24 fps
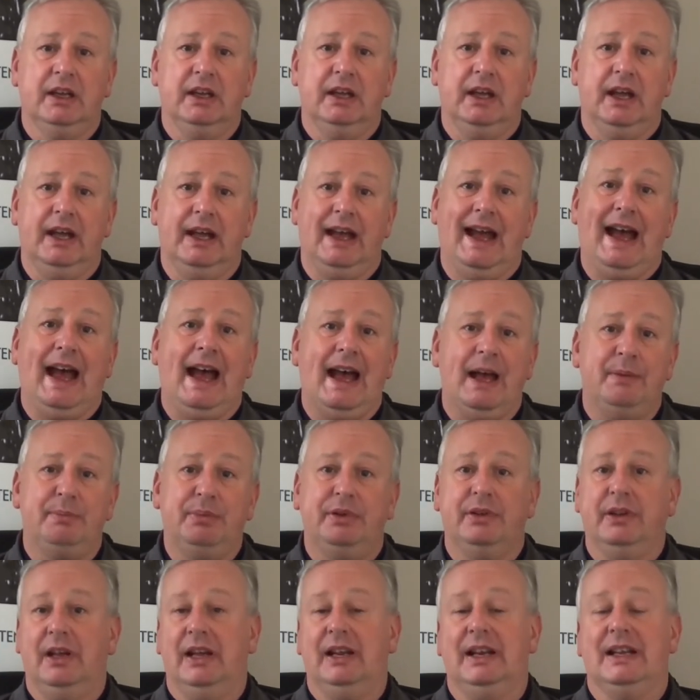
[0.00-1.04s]
app,
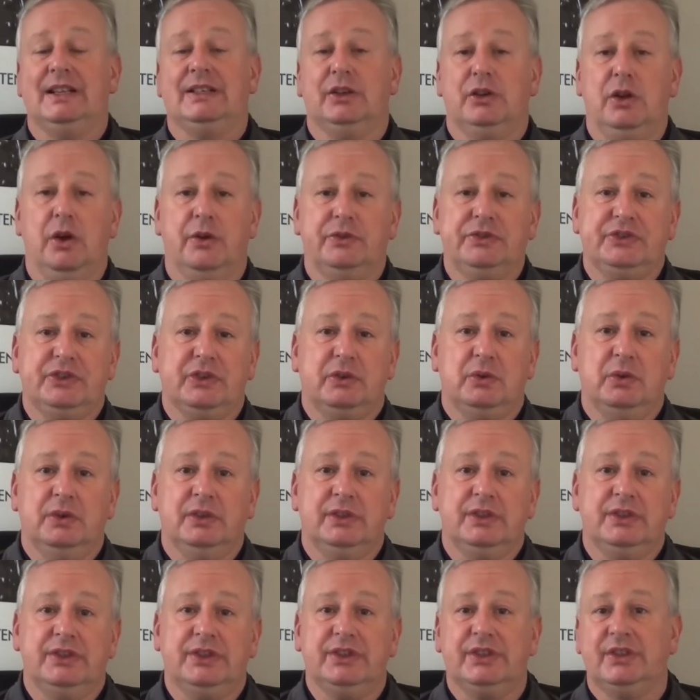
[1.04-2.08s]
and as a
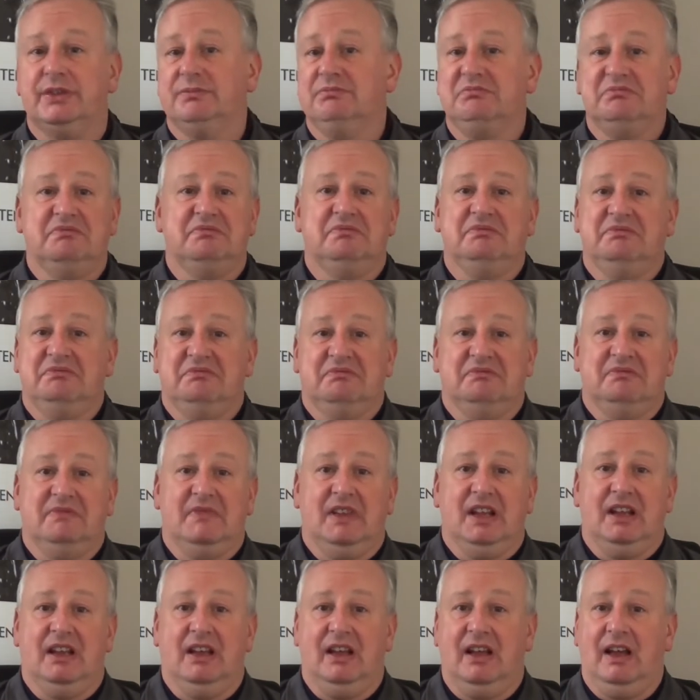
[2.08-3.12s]
consequence
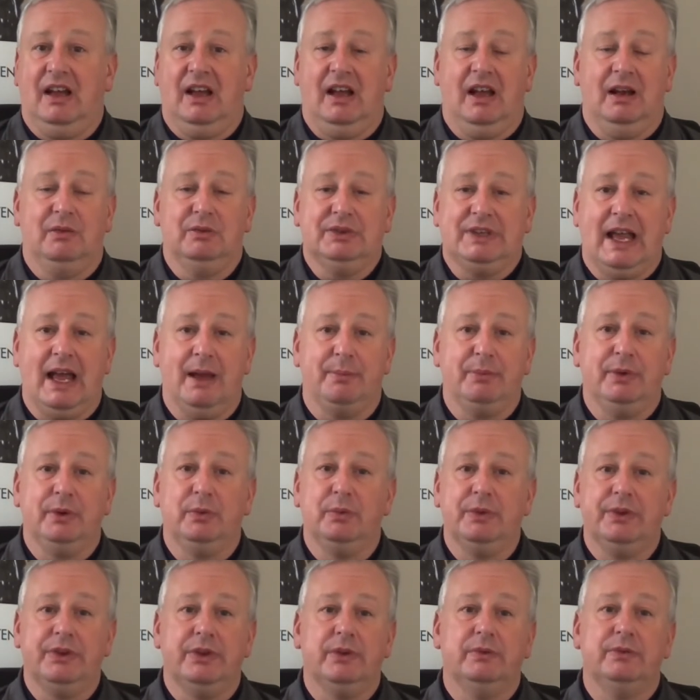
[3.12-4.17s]
I was happy
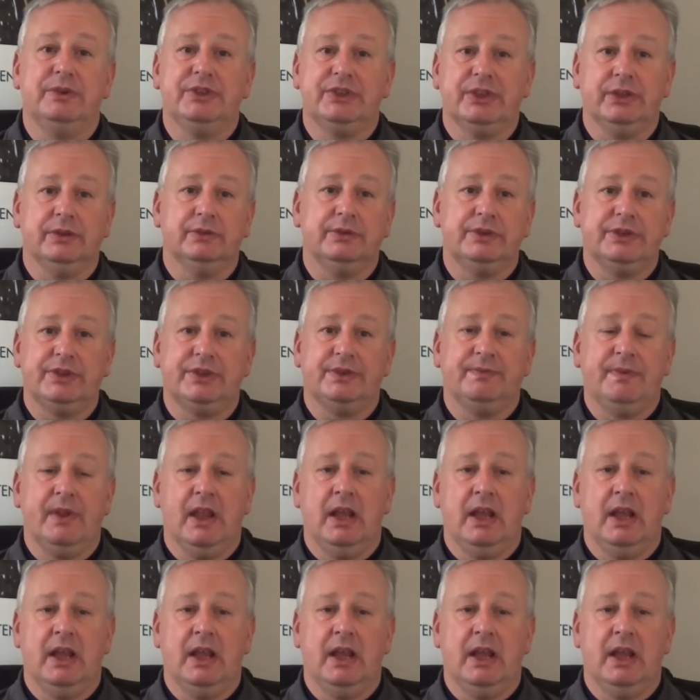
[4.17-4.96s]
with the results.